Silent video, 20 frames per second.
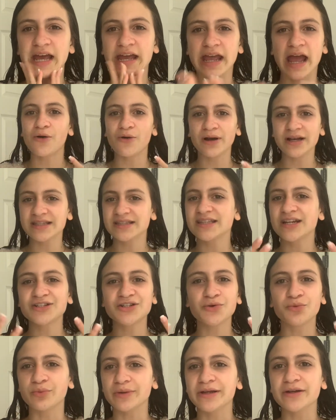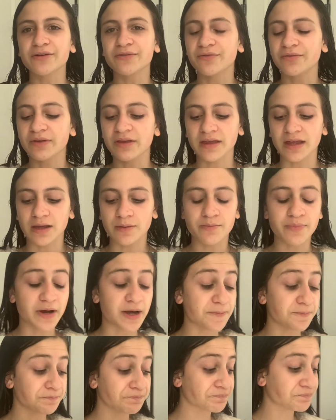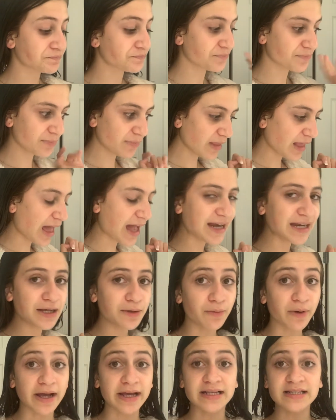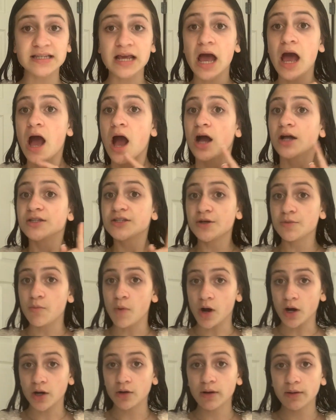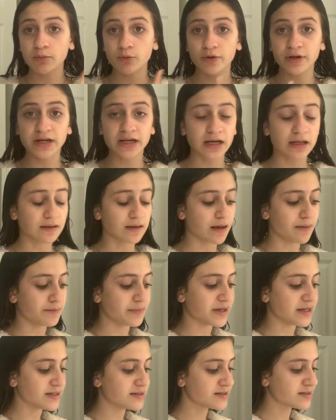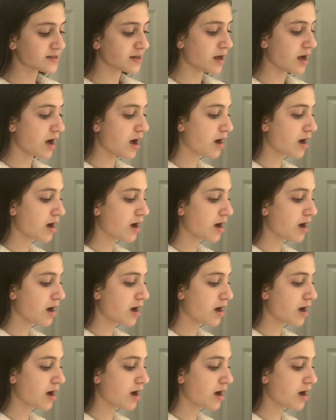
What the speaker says: It's such a weird feeling. But anyways, tomorrow I'm going to Columbus